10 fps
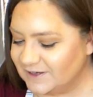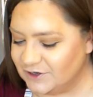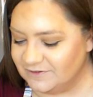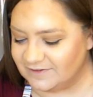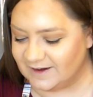
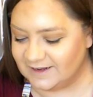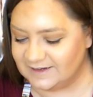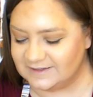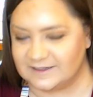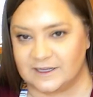Couldn't find it.
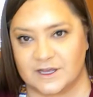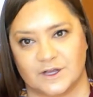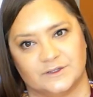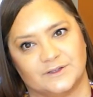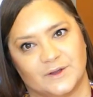
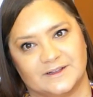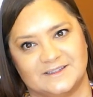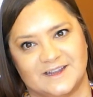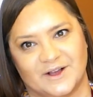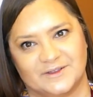So let's
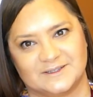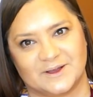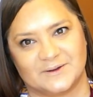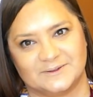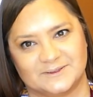see how this
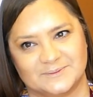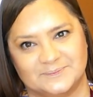goes.